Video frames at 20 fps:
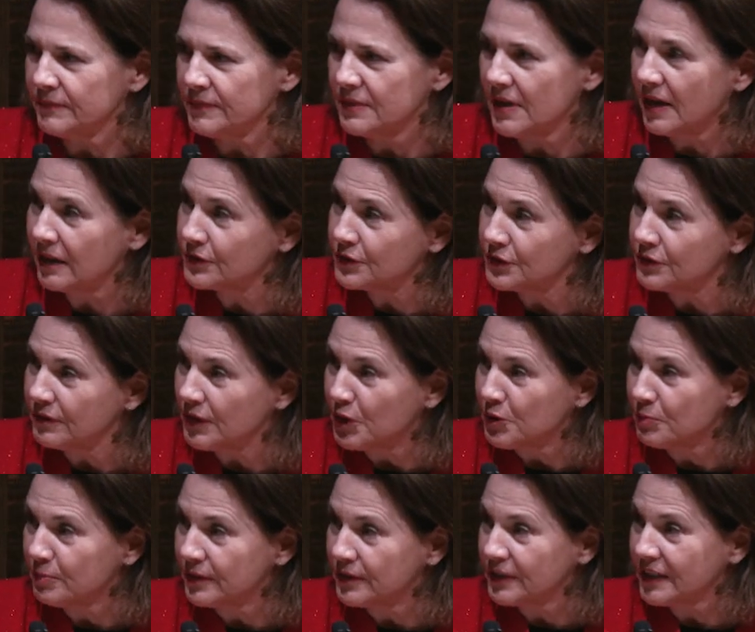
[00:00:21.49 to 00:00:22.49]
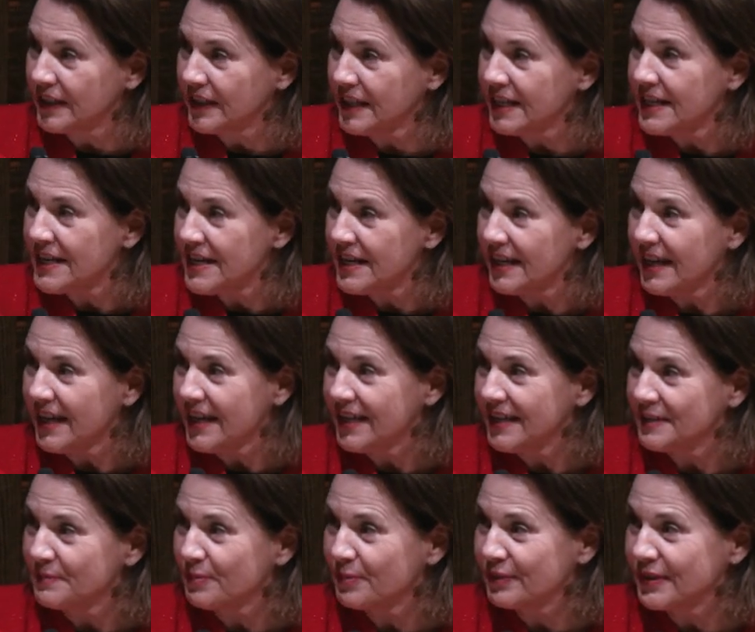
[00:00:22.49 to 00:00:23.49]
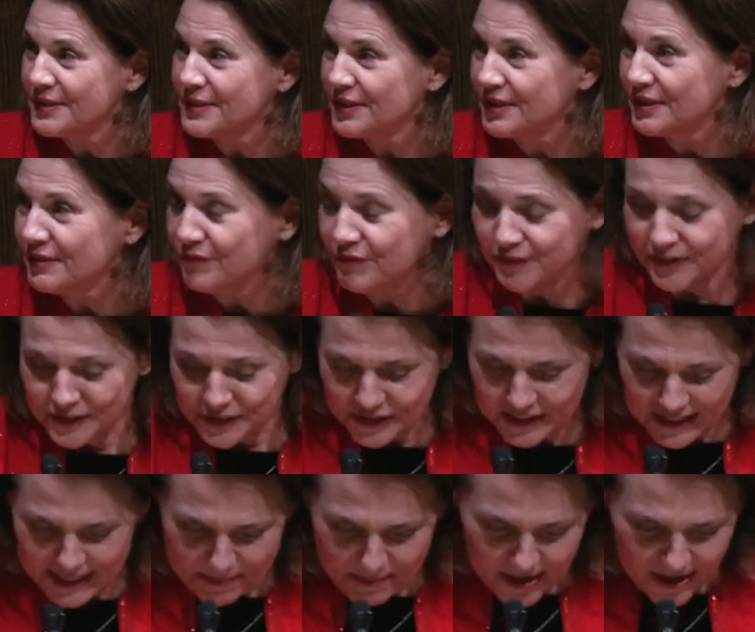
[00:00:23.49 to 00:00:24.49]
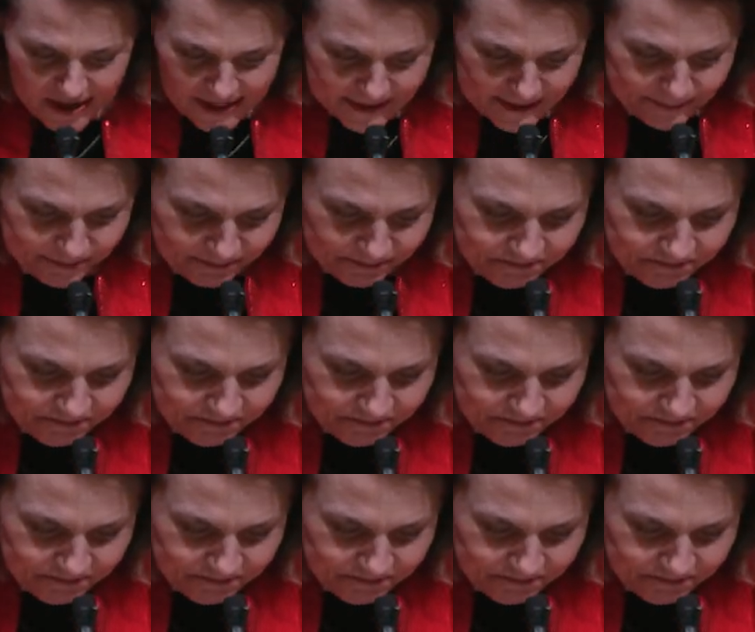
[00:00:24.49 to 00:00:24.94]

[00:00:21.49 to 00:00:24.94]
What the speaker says: Dr. Opal Lee and President Fred Slabach.